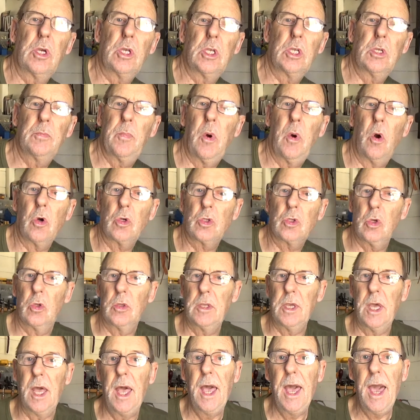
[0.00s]
and this box on
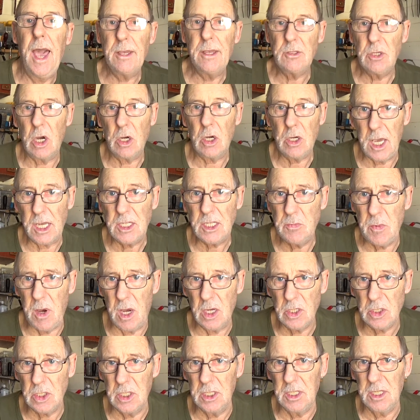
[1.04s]
there. There's our gas
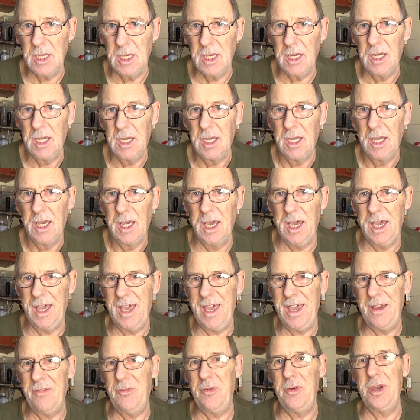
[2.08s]
mask in there.
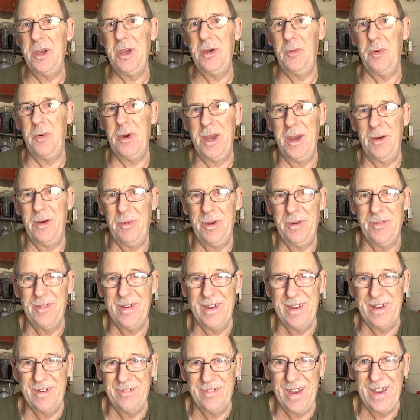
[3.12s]
Everywhere we
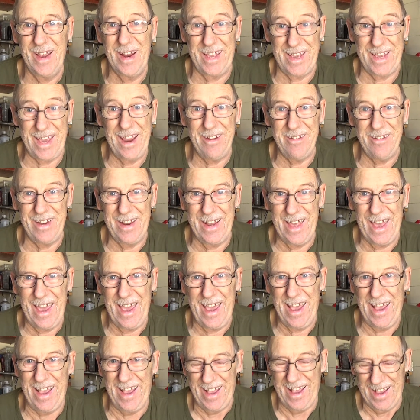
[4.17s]
went, we had to carry
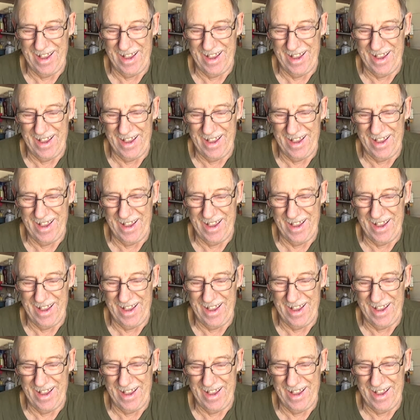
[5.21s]
that.